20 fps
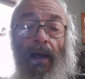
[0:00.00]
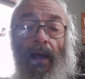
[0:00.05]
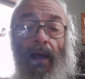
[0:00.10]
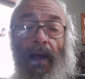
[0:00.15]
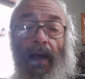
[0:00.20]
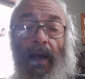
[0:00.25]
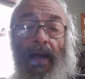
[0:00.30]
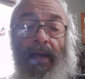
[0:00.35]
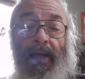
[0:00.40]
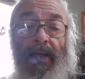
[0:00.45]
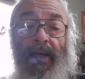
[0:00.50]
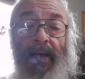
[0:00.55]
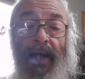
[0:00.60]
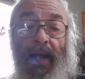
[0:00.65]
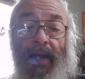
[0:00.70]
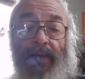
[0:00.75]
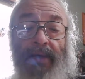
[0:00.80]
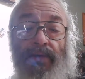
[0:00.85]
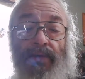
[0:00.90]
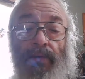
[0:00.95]
any
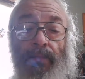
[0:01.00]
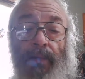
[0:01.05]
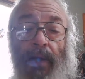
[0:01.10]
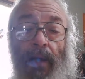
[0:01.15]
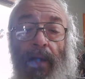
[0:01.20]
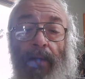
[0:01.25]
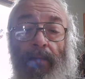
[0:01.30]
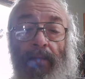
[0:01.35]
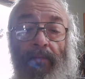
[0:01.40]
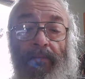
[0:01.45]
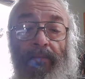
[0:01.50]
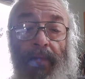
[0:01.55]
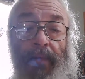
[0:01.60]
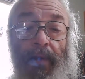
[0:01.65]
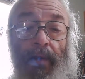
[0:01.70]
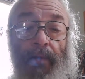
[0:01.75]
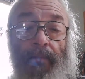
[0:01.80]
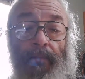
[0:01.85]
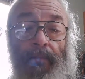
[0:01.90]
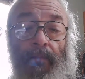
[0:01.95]
nicks, you'll be able to
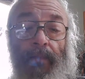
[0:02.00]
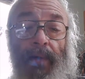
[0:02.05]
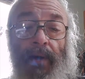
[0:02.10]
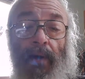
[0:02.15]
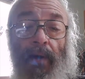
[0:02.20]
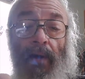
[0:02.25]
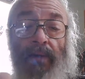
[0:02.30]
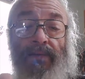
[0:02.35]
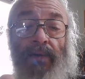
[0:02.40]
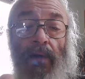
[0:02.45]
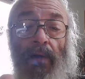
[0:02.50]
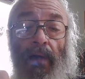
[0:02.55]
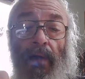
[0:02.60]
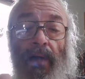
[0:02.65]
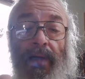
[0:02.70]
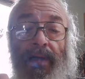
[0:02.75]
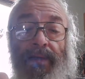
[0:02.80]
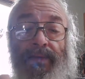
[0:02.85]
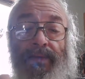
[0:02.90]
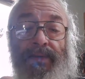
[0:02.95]
feel them. But it also
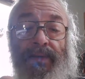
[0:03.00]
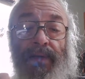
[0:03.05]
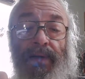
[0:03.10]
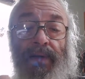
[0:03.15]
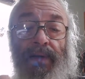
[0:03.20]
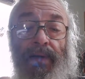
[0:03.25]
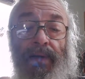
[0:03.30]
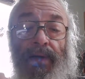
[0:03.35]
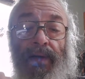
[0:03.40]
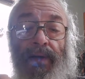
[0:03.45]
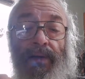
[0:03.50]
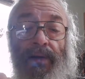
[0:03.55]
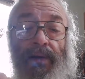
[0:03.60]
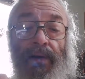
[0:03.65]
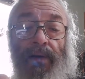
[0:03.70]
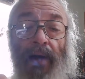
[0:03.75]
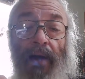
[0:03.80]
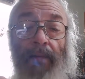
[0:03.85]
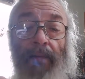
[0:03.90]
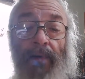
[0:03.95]
cleans the
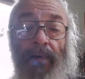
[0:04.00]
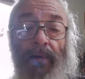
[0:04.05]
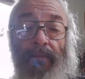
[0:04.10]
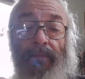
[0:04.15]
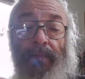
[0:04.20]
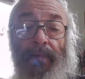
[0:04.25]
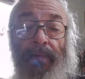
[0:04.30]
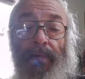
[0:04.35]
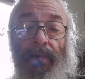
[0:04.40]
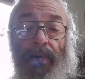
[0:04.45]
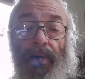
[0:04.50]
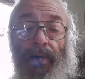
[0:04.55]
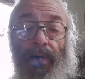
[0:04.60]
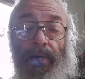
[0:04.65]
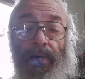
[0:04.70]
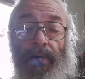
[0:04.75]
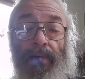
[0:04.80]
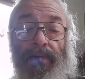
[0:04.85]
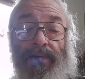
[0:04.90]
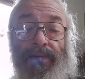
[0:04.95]
crap off your
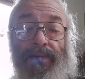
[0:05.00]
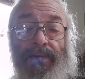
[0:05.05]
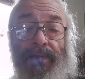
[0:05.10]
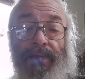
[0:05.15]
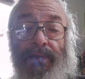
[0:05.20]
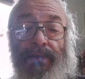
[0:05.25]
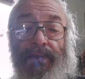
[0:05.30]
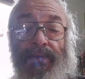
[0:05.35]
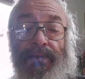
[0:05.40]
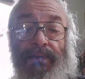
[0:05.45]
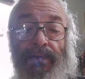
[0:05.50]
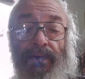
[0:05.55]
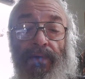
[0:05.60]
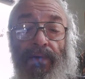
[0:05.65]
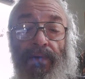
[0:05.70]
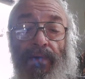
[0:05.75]
scissors.